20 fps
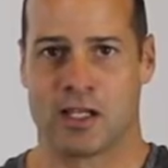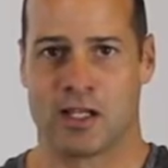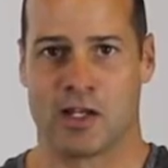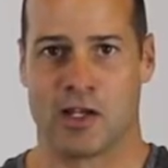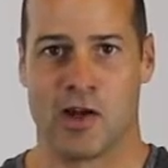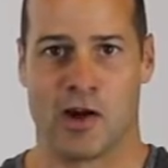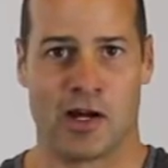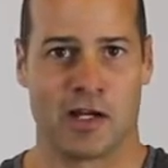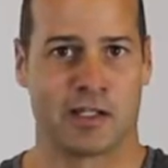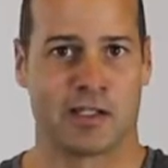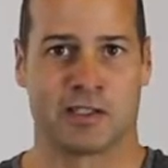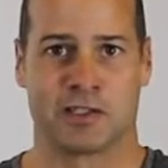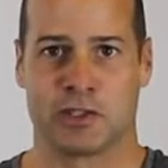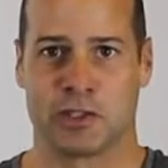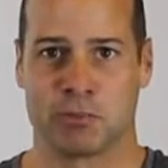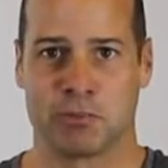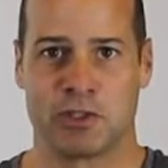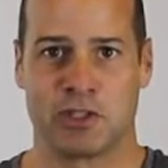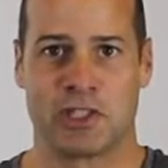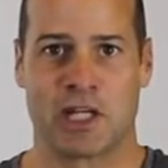
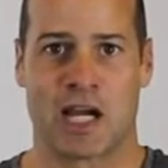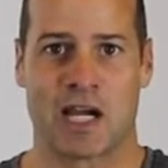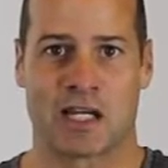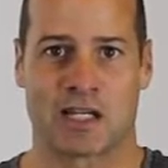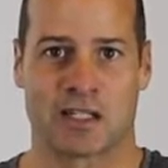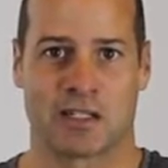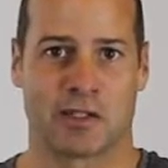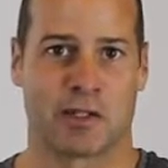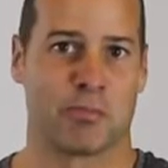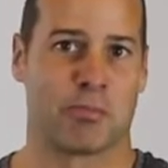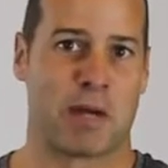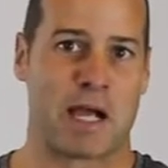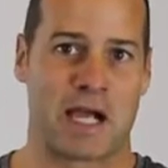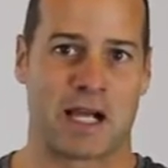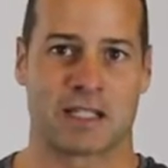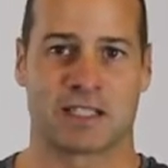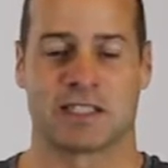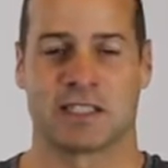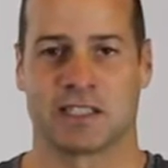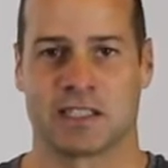not Jimmy Jack on the
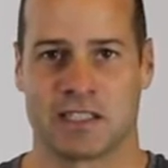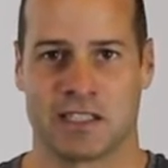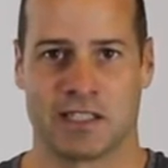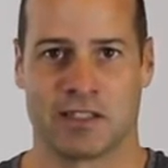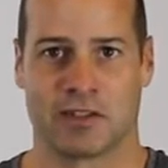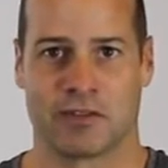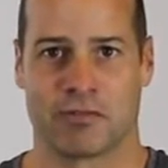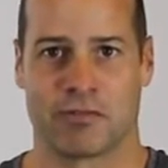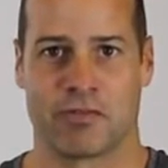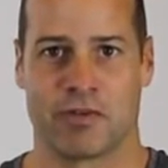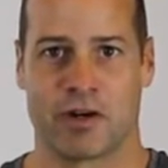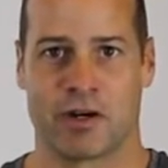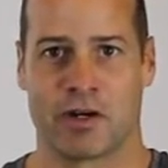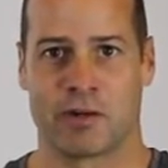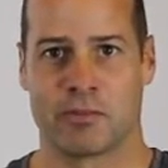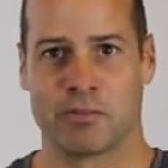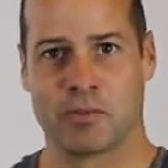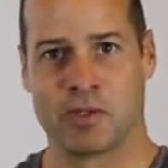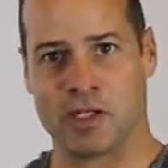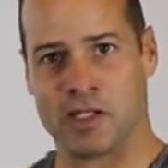back 60 in the
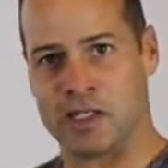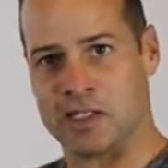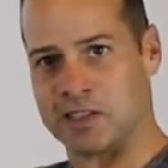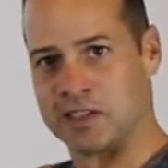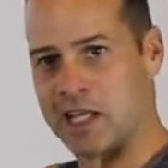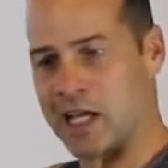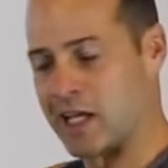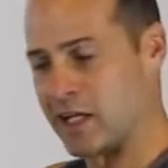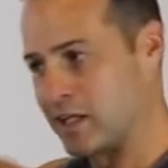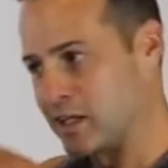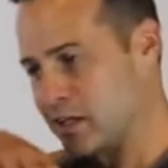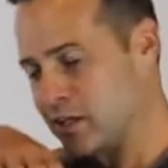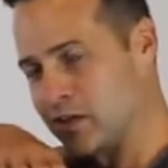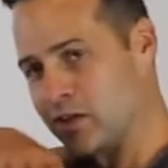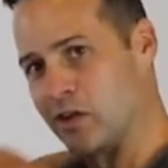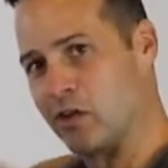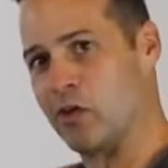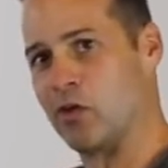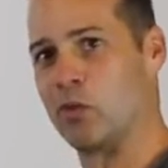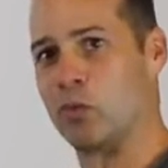farm, standing
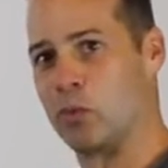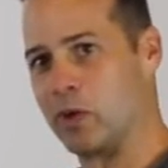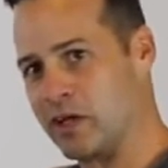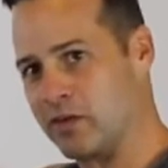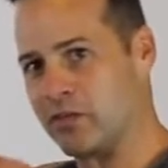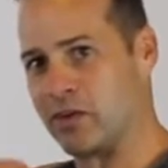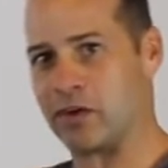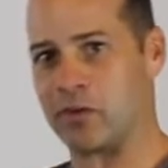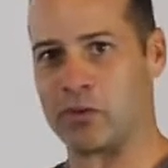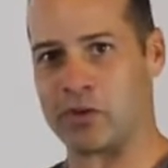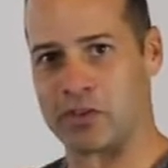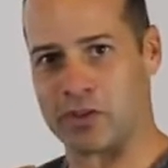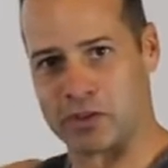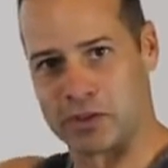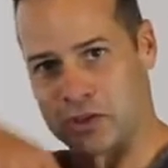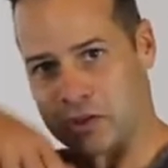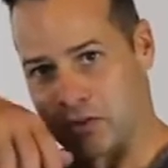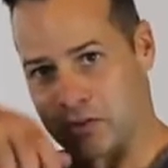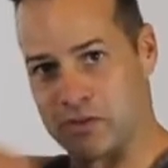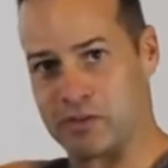in the old Weaver with
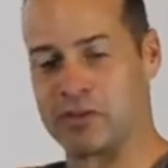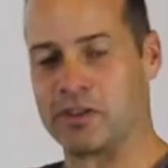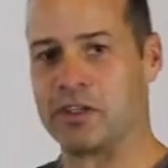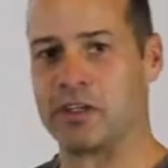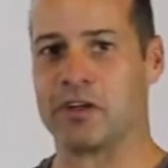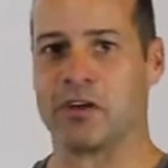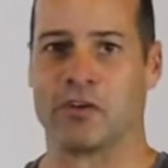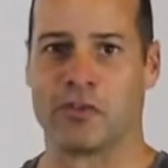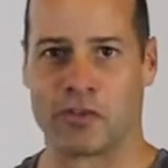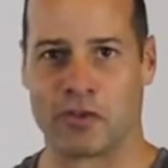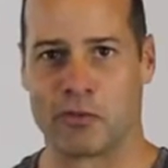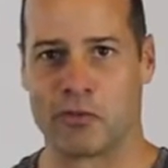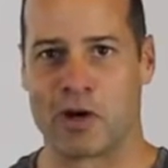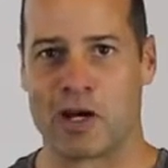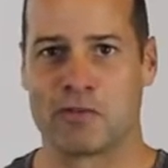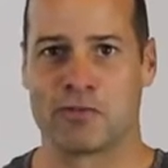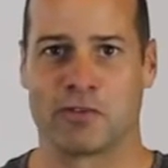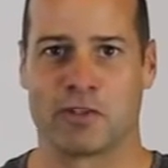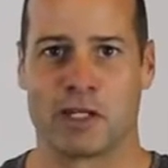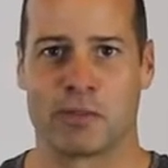the
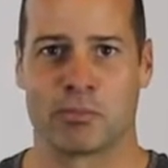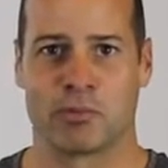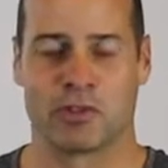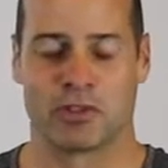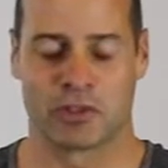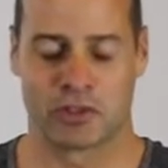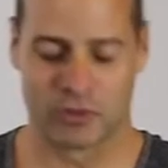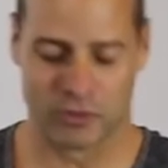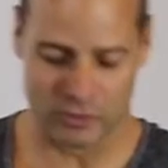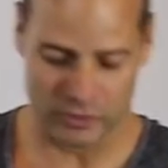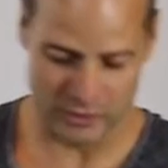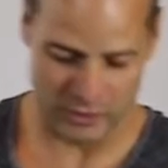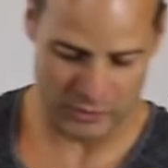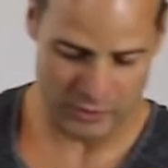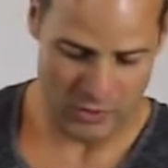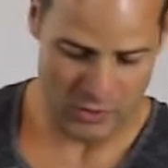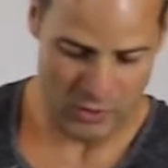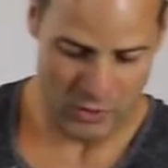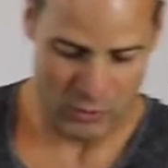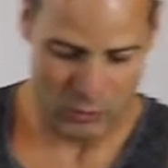rifle up in the
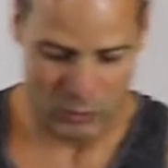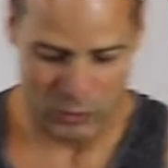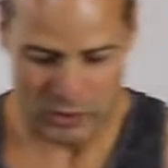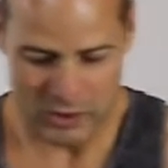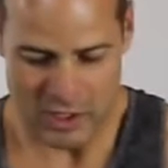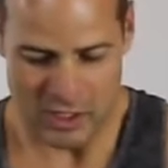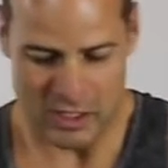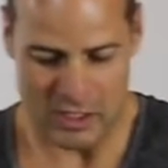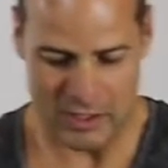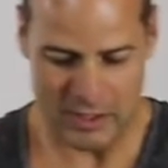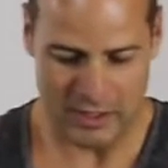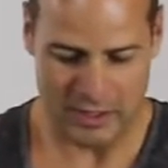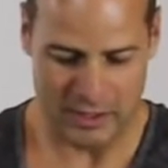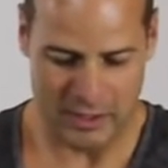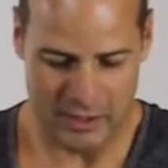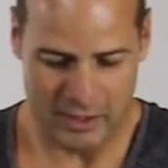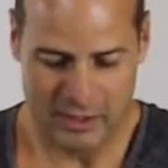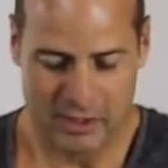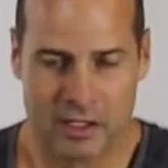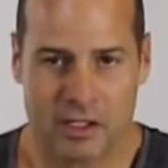shoulder. We're
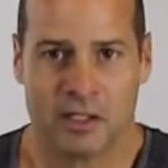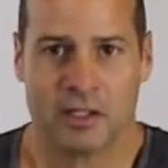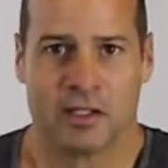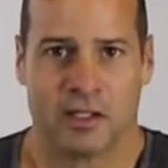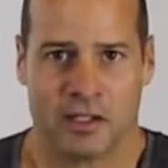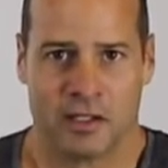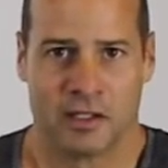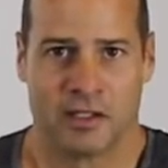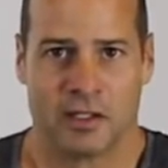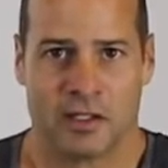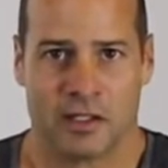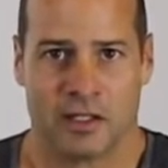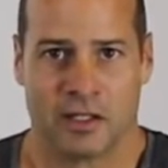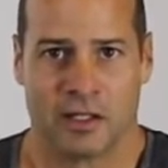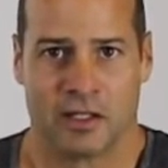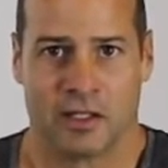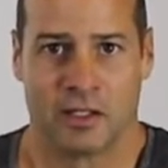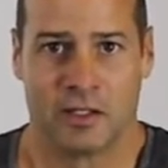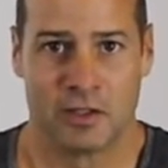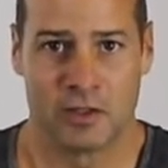talking
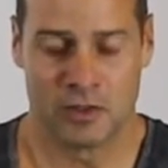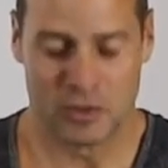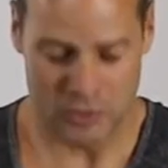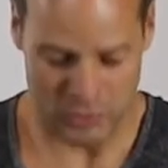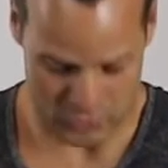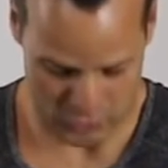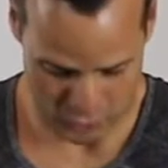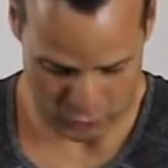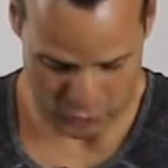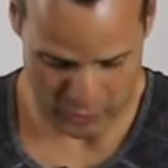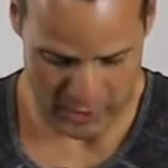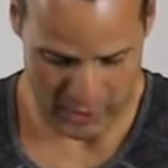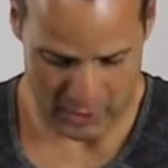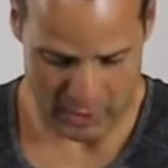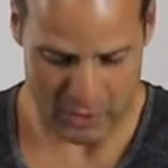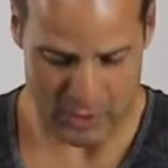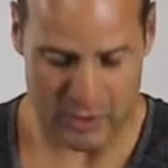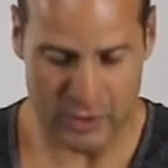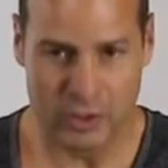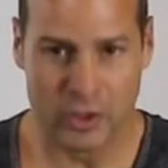
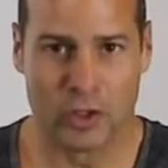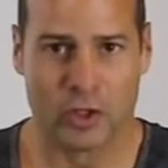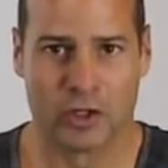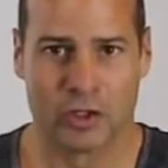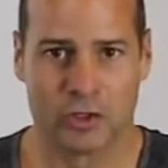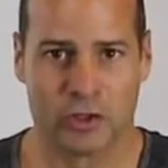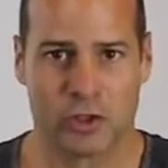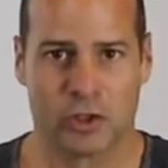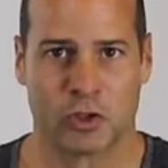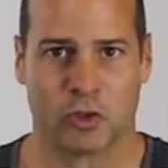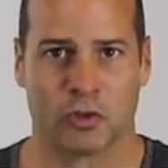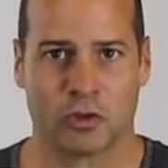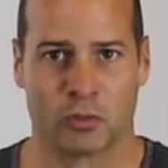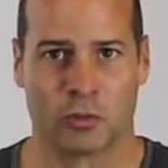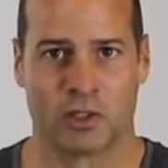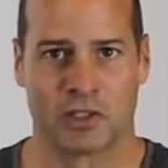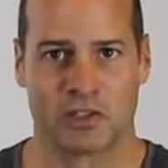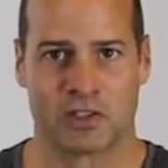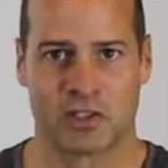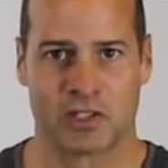straight on, good
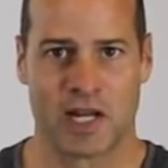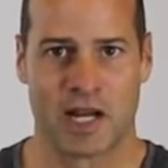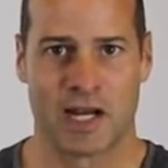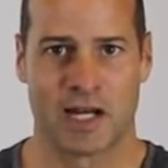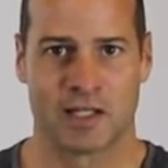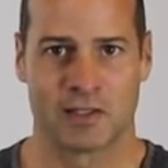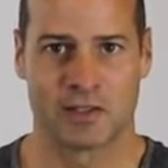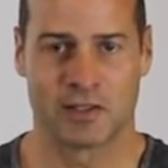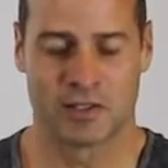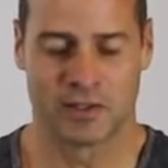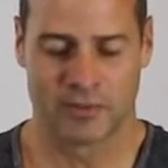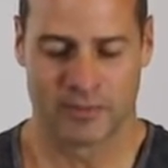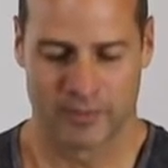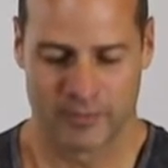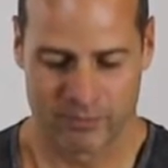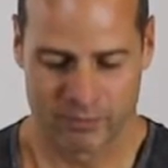shoulder width stance.